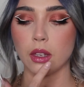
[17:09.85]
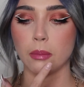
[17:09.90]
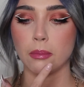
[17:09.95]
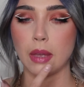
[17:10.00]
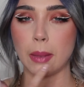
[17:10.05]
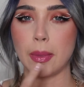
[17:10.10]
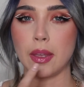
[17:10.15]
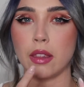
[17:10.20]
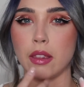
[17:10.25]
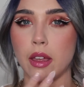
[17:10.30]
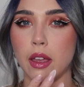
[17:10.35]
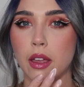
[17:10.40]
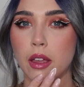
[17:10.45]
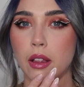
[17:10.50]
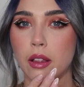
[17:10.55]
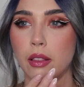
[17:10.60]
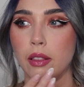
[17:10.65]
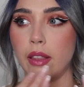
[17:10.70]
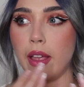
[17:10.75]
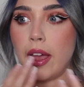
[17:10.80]
maybe like
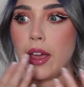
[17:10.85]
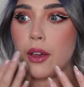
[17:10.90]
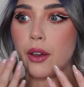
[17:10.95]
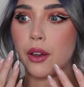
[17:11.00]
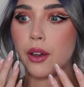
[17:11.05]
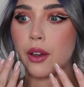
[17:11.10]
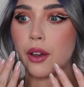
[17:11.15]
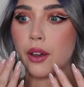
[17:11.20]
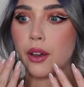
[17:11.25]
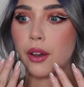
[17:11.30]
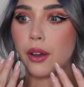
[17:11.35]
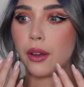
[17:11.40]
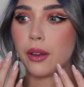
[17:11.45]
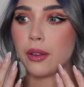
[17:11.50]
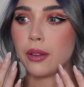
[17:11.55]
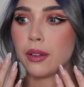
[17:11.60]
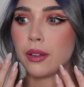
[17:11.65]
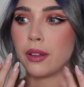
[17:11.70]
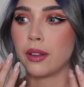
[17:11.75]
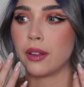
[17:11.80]
a layer,
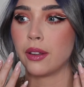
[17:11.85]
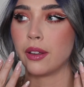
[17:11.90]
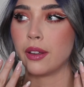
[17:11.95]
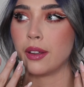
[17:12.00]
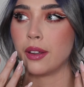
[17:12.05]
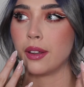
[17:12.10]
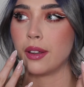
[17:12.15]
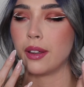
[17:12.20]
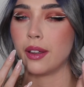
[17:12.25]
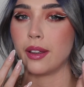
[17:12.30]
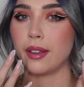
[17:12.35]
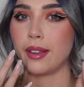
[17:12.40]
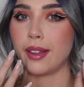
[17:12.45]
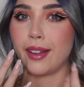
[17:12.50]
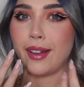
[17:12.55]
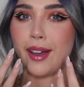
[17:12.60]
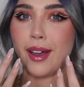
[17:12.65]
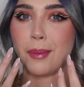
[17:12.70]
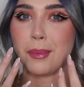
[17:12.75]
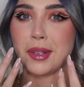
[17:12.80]
like
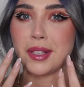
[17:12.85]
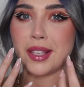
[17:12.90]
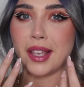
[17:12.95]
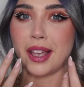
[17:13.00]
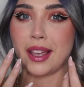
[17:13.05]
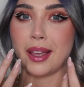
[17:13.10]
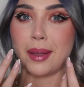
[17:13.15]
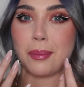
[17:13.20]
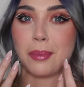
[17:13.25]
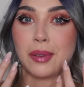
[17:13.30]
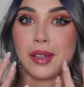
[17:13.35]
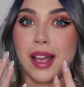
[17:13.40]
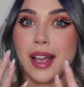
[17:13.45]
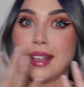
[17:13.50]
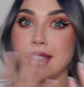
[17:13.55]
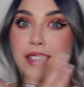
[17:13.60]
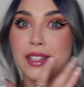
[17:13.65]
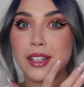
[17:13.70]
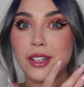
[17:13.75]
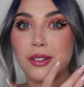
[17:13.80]
almost like a
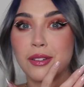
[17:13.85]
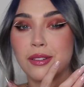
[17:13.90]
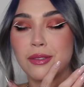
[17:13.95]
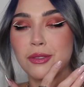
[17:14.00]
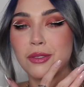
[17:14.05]
plastic